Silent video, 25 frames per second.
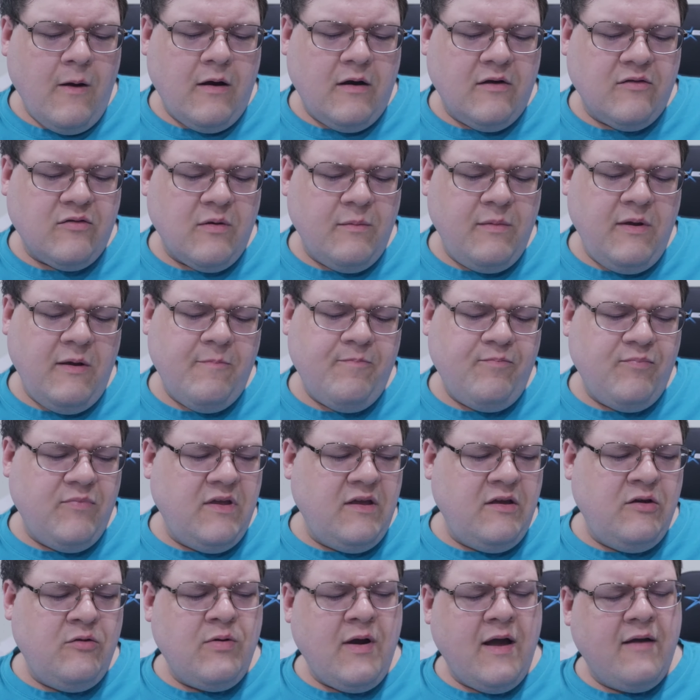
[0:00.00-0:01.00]
Also, I mean,
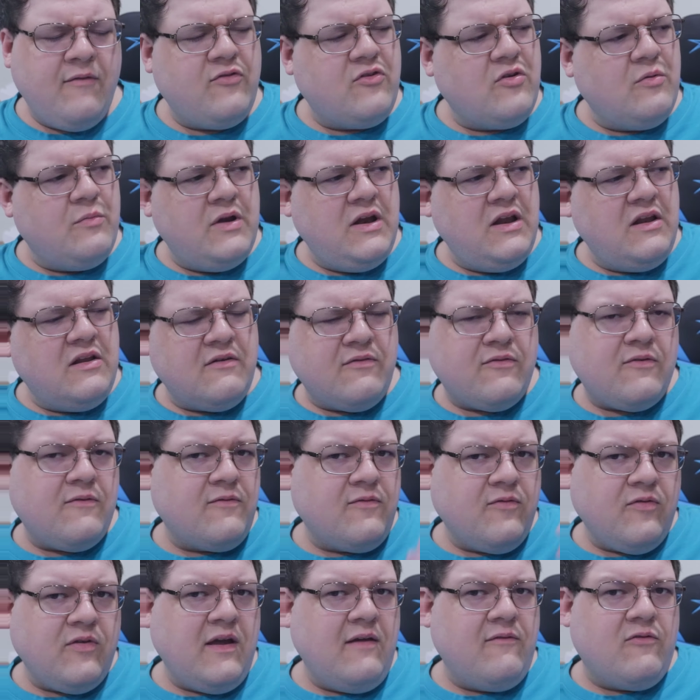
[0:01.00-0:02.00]
you have so many different
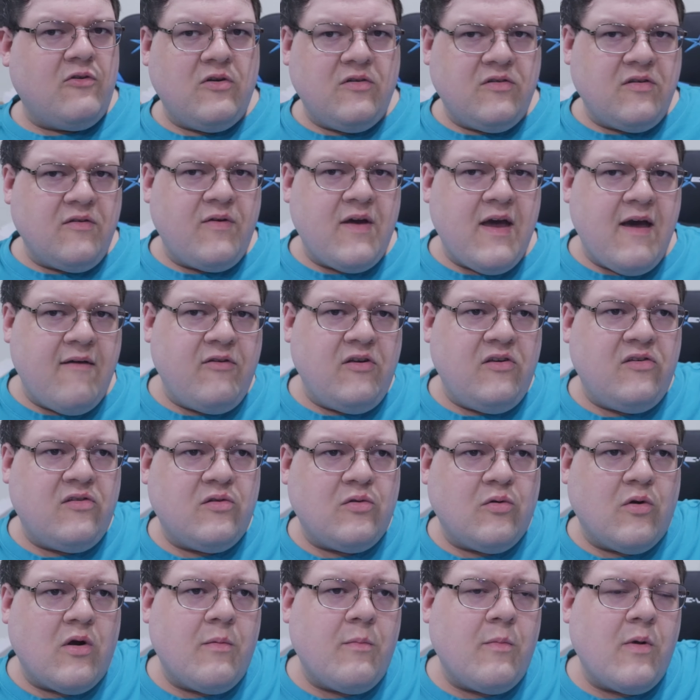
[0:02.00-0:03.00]
flavors of Heavy
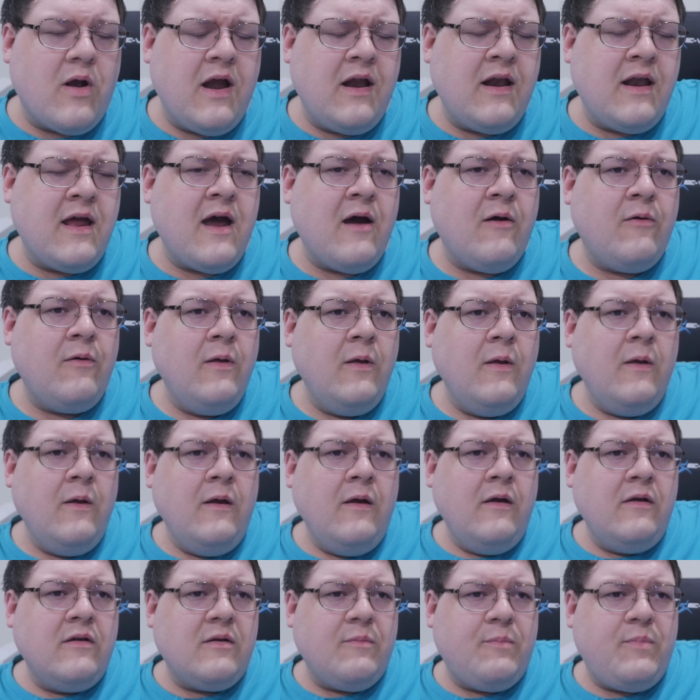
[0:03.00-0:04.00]
Storm right now
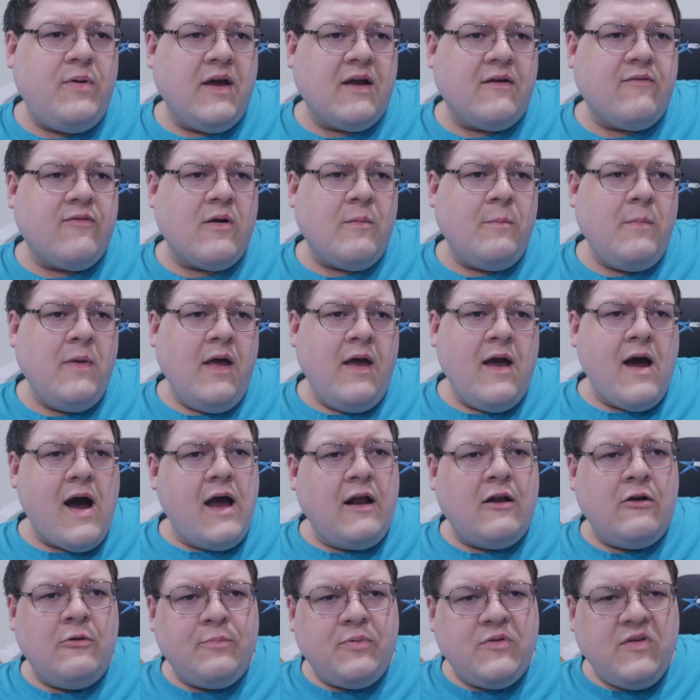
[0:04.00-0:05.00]
to pick from. I
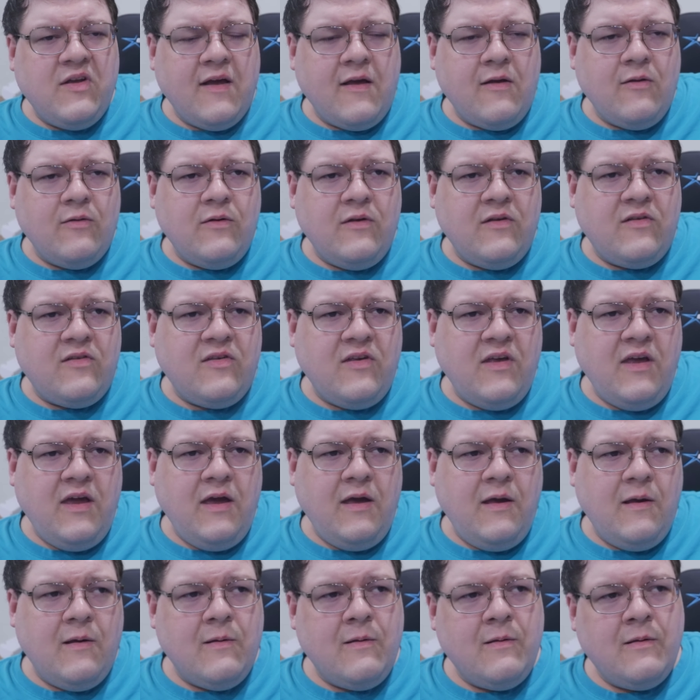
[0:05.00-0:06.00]
don't particularly
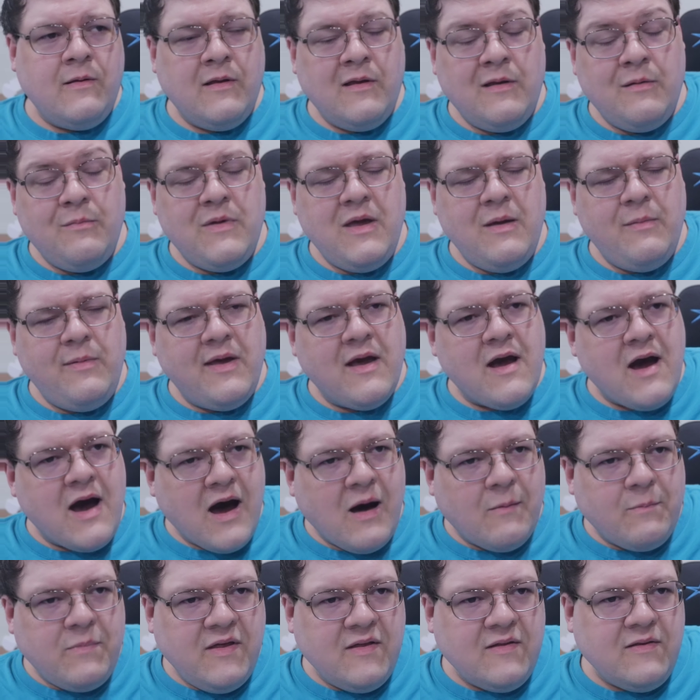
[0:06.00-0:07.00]
see eh, maybe
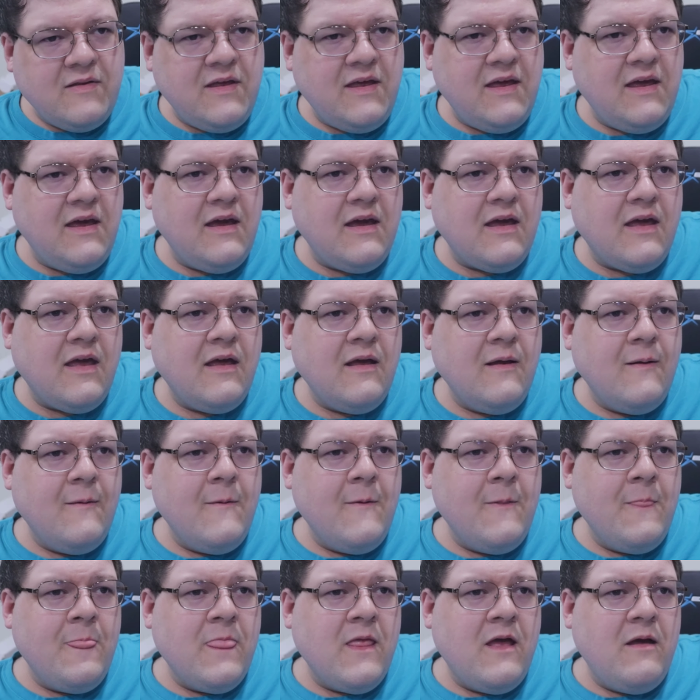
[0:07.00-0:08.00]
Hobby League,
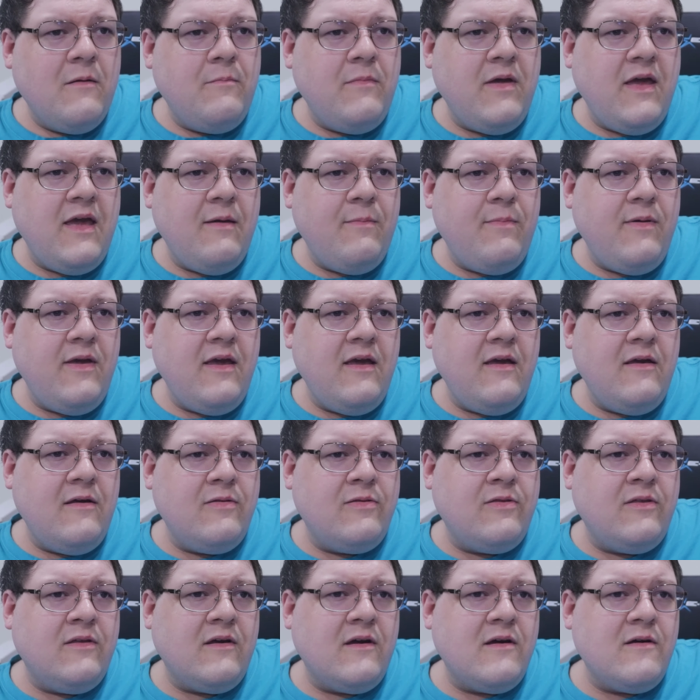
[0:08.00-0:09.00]
maybe
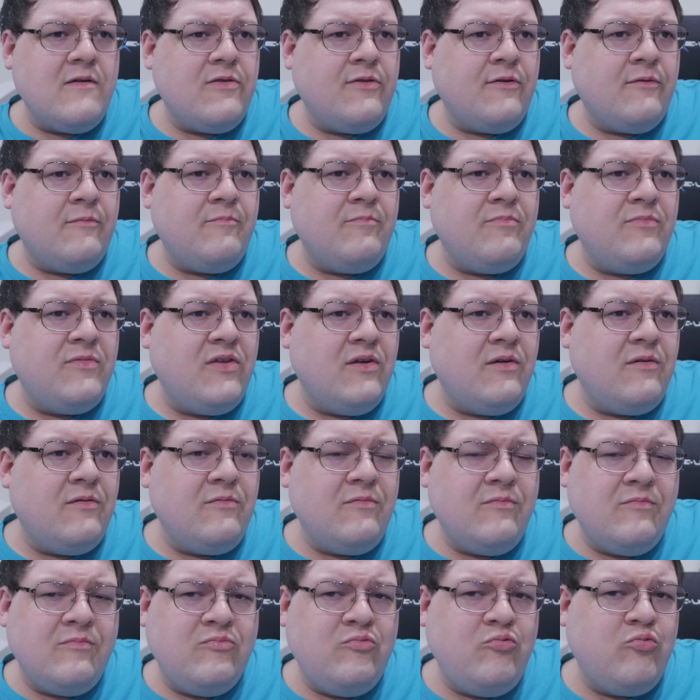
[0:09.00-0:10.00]
the the
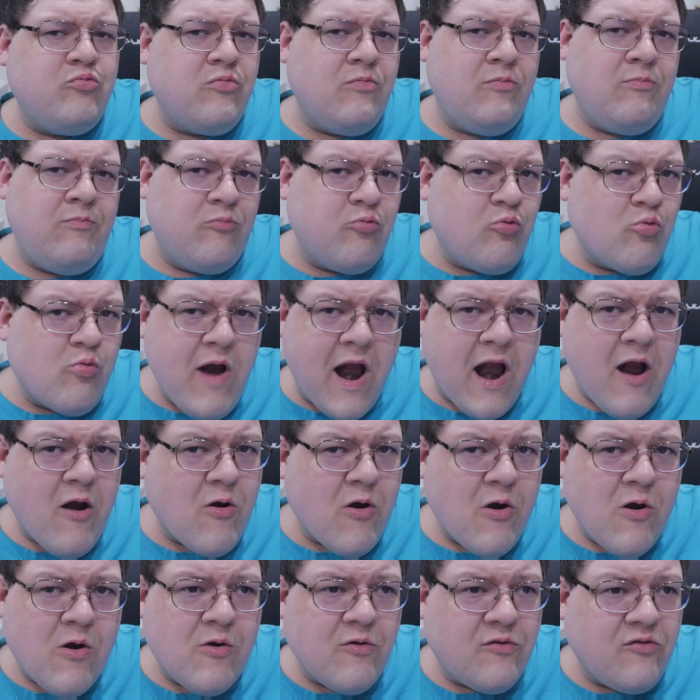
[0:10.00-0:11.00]
the
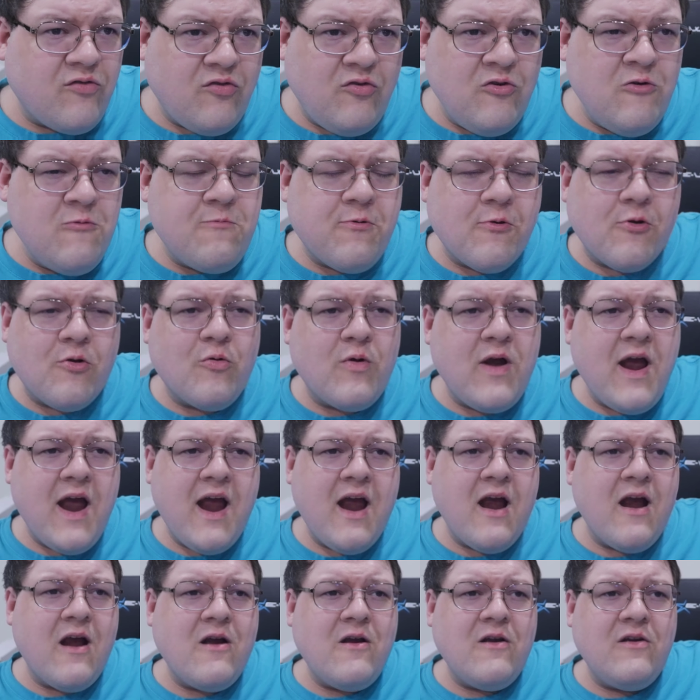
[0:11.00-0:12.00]
rarer, super
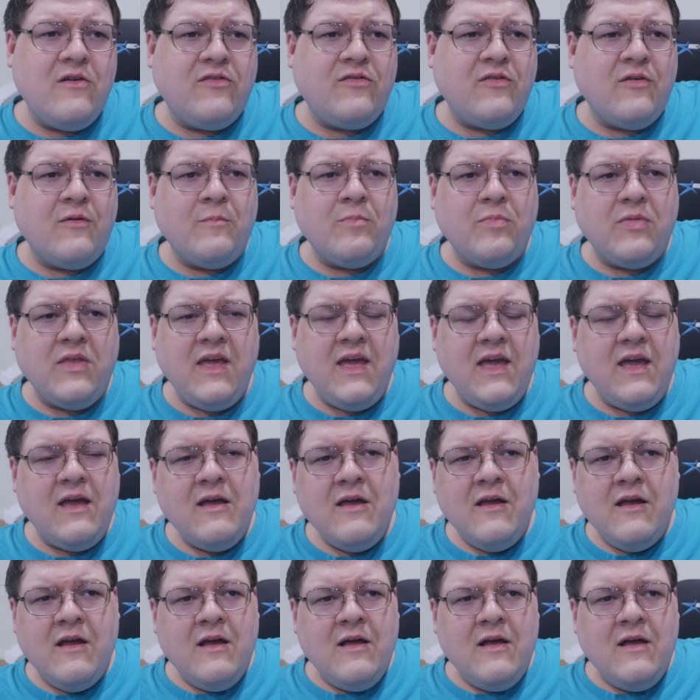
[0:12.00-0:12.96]
rares, certainly